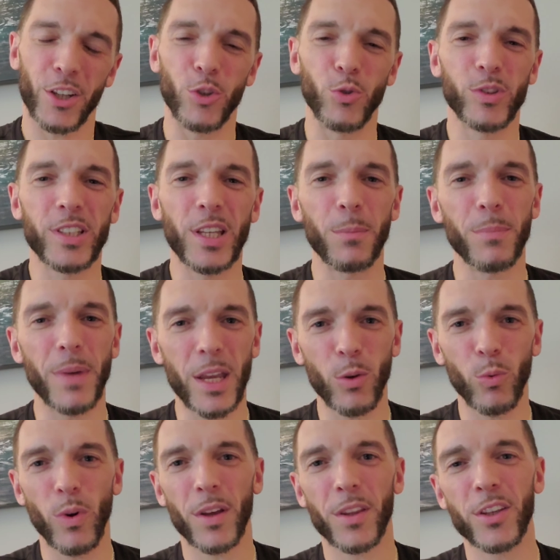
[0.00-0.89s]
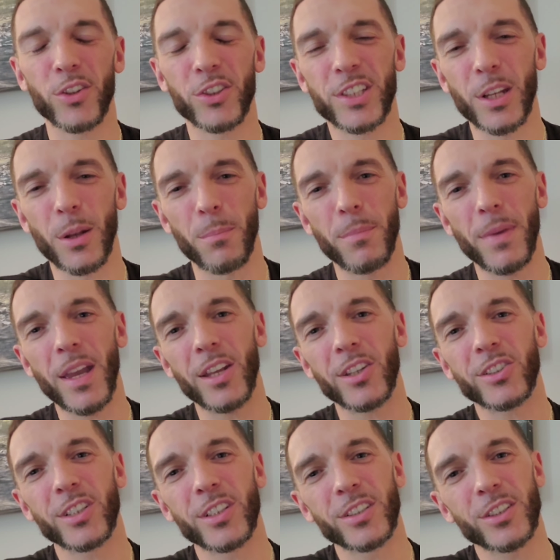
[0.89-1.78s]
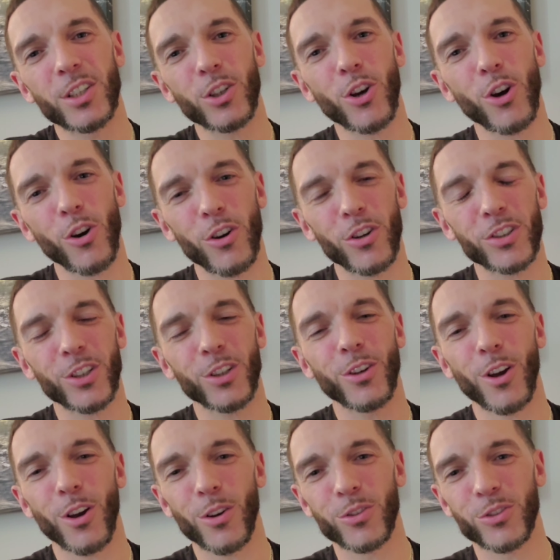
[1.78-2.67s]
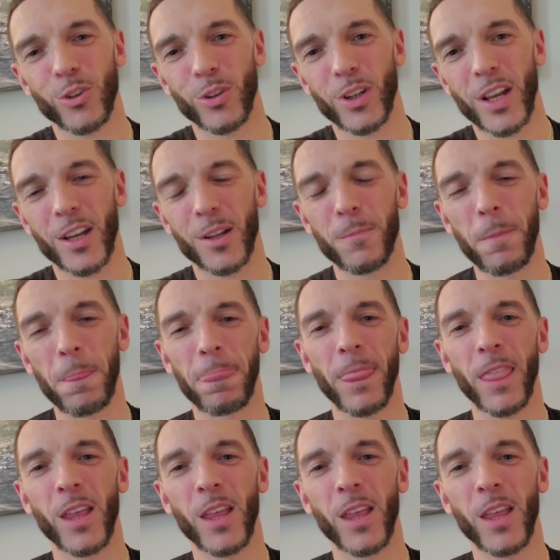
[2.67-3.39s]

You see Mayweather, you see the mansions, the cars, the girls, all that.